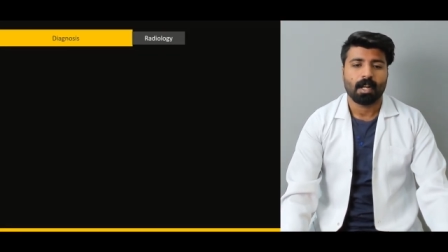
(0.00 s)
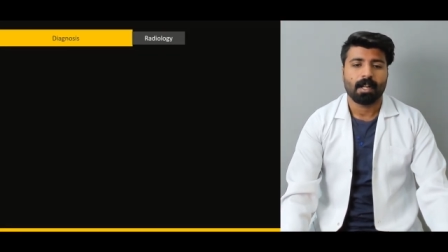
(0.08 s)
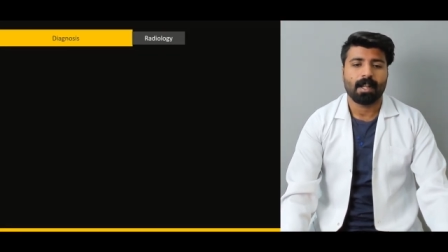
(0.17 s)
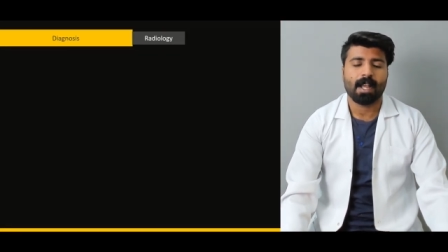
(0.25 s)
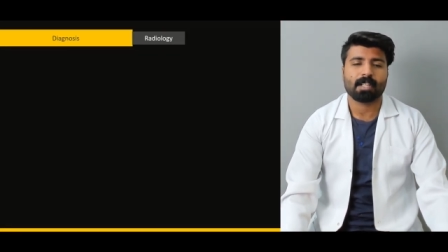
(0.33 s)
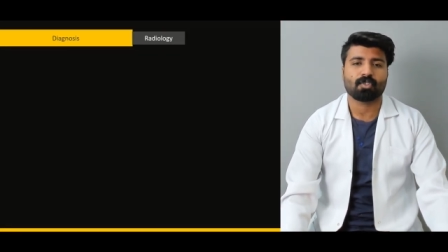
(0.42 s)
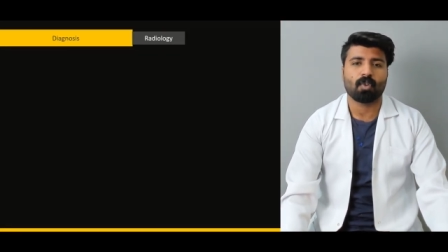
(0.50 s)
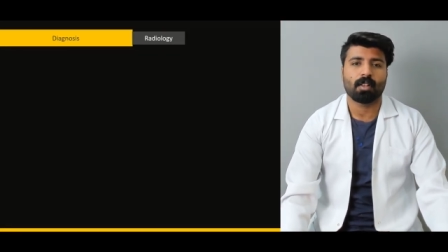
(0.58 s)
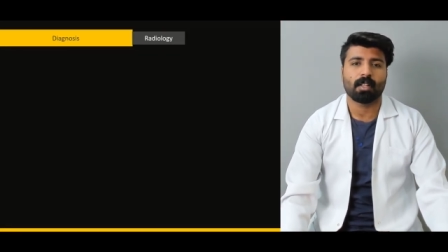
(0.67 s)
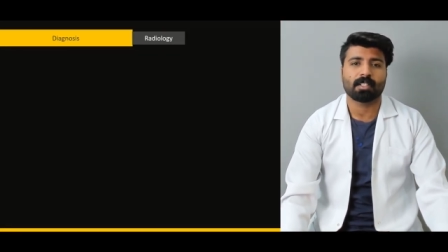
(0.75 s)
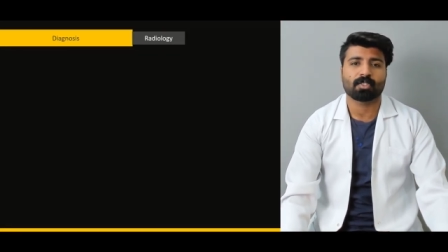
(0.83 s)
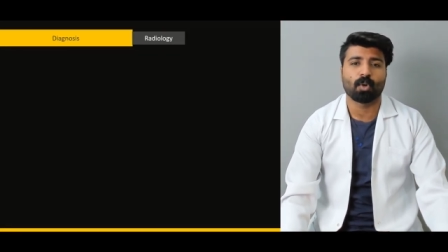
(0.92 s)
Next
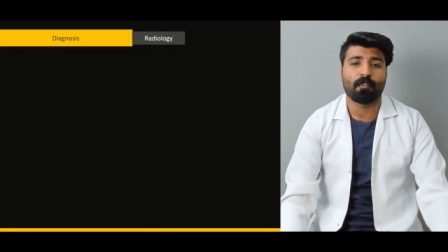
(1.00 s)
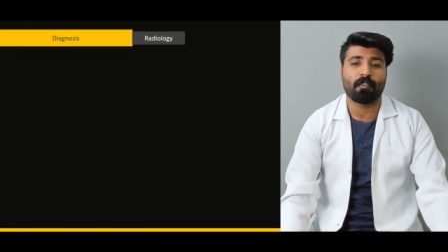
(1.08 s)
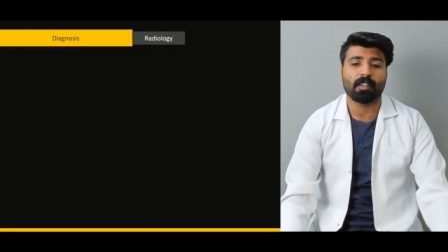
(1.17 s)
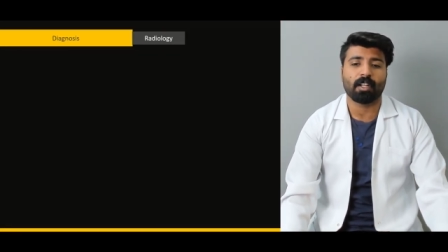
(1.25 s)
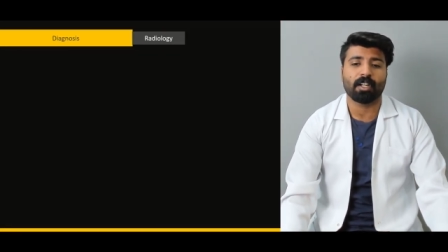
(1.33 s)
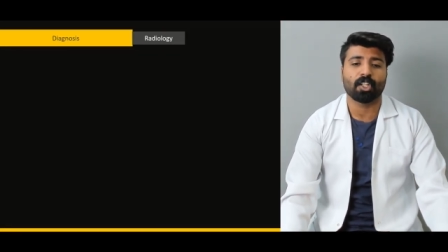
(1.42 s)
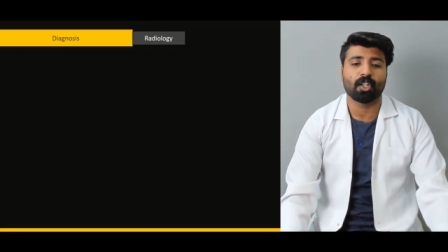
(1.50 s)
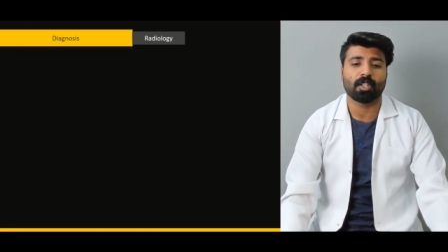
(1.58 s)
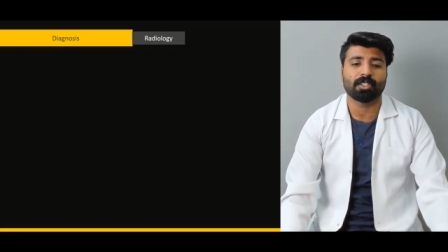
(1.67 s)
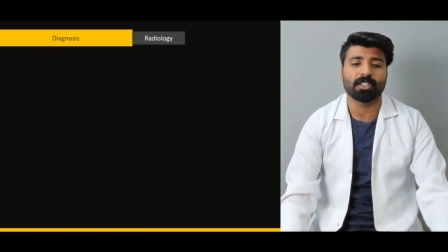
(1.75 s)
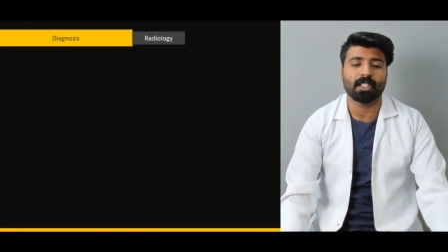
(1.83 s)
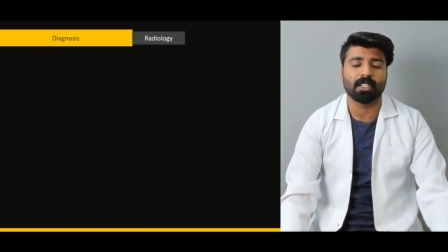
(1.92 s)
on, let's go for the
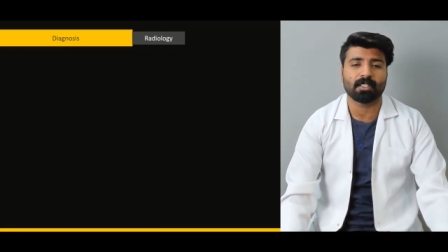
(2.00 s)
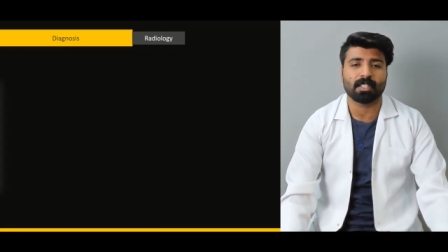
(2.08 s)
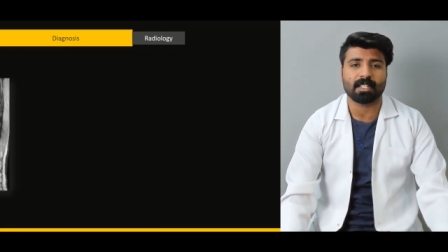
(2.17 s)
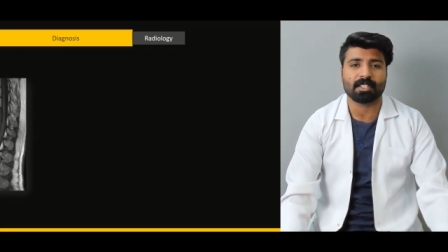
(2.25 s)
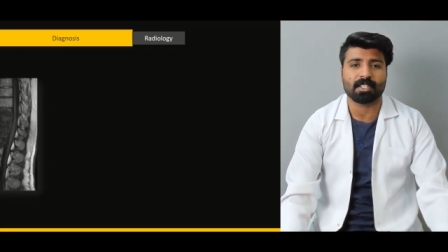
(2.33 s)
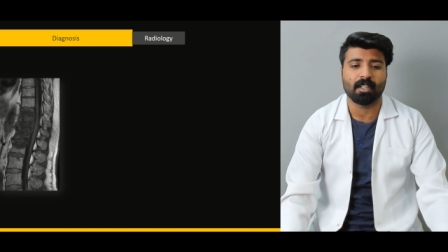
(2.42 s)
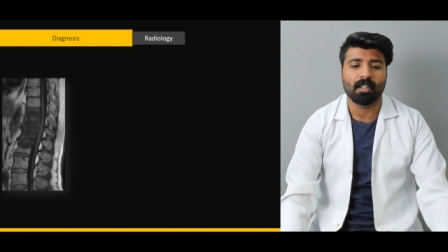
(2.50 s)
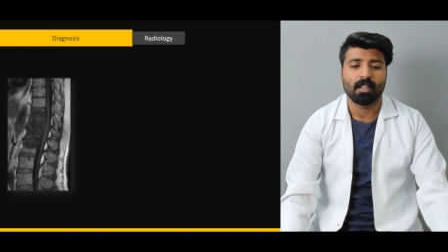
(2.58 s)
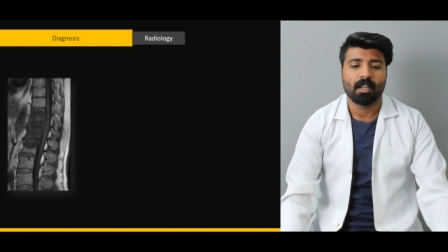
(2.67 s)
radiological testing.